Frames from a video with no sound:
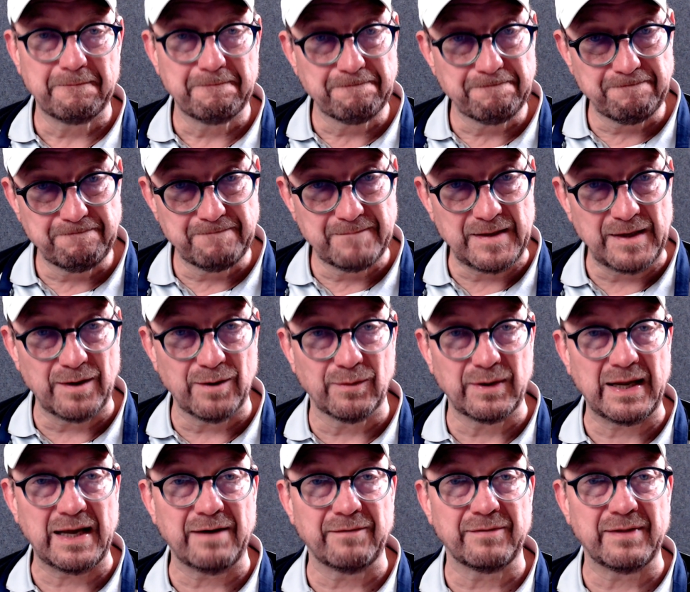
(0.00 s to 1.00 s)
you don't
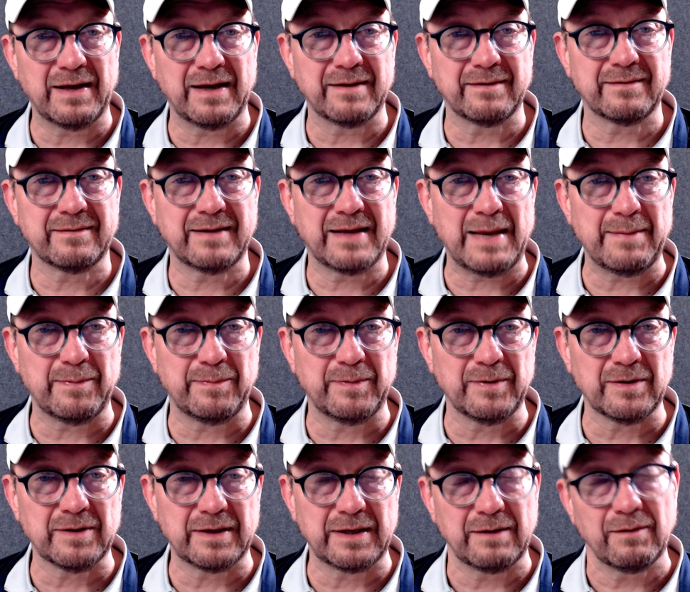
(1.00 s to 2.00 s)
have that
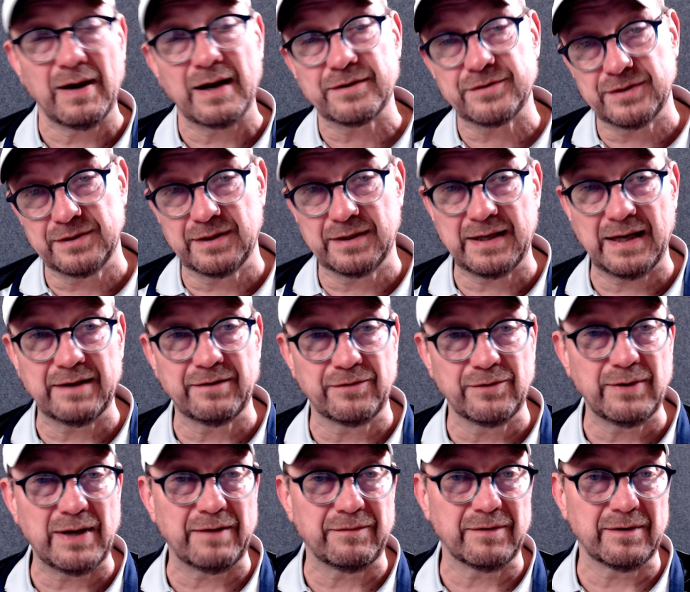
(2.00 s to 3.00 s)
capability. Well, actually, you kind of do
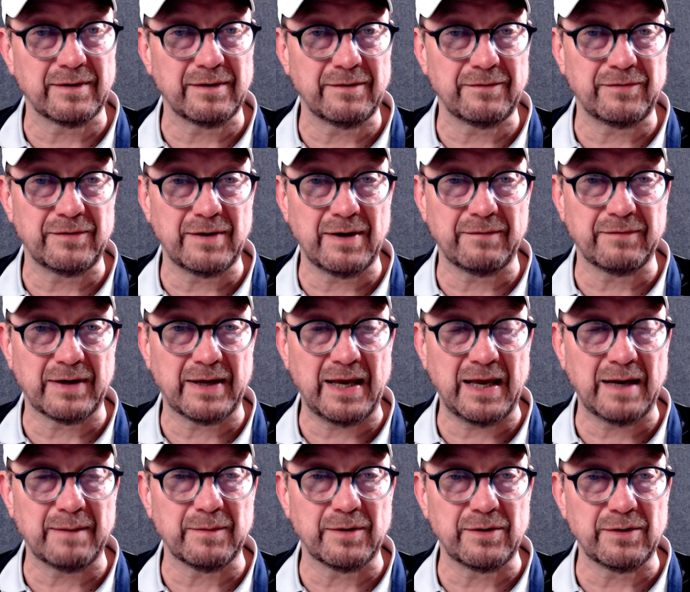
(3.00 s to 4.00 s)
have the. If you have a
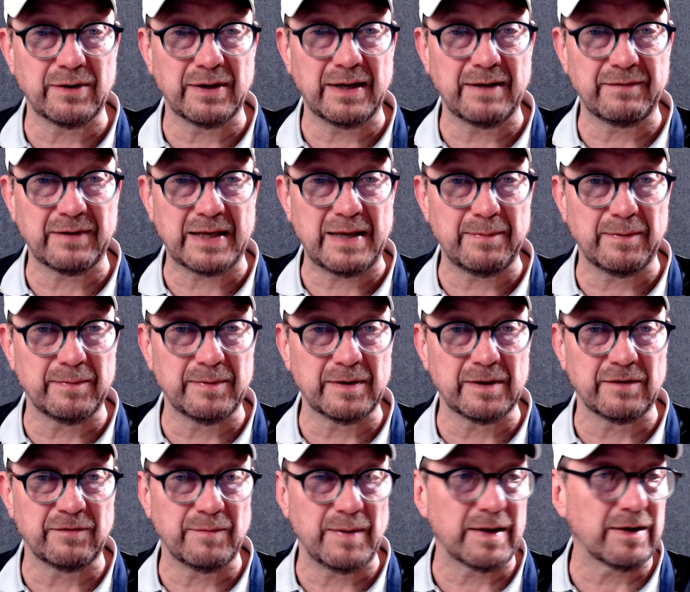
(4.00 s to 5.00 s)
camera, you can have the capability
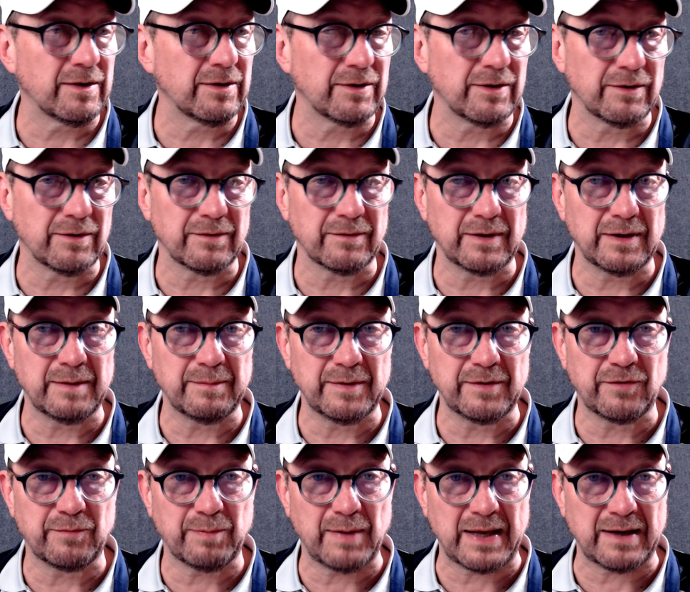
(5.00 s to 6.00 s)
of making your
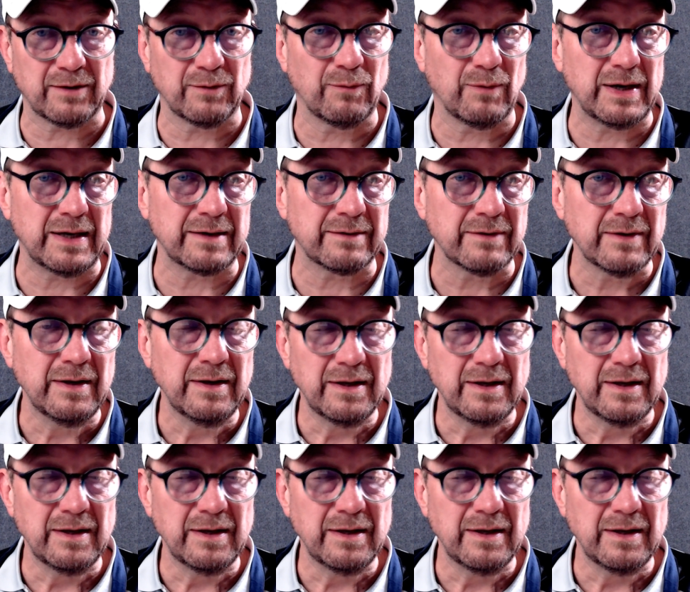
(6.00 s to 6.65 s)
image black and white.